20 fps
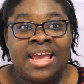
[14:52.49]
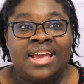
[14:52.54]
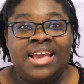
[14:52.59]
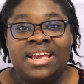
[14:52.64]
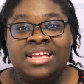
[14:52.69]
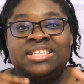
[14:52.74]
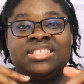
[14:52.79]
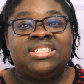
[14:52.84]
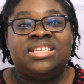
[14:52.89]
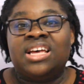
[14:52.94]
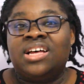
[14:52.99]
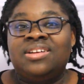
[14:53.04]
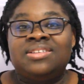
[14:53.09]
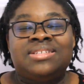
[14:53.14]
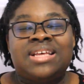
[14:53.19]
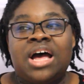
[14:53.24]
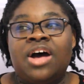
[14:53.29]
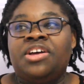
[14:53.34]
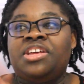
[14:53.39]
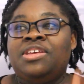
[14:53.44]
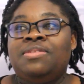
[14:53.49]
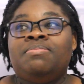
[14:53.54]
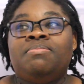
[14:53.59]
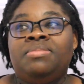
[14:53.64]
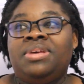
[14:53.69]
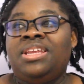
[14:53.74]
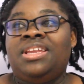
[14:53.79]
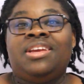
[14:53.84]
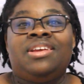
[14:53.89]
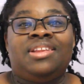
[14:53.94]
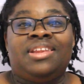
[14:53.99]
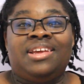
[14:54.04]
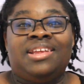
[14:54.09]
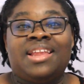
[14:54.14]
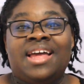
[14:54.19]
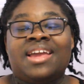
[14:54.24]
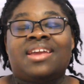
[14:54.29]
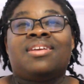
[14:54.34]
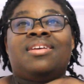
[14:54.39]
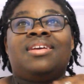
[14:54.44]
it sells out immediately,
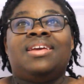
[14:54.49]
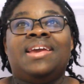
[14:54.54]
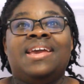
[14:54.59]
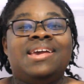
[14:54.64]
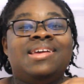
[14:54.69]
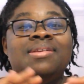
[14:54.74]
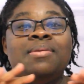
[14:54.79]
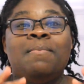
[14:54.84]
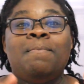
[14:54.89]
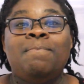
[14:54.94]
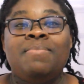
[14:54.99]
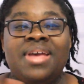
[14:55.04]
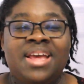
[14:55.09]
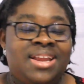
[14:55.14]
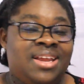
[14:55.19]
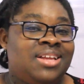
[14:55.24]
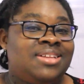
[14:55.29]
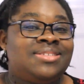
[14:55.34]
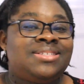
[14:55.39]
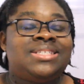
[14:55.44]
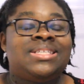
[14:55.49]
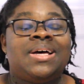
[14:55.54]
like in minutes.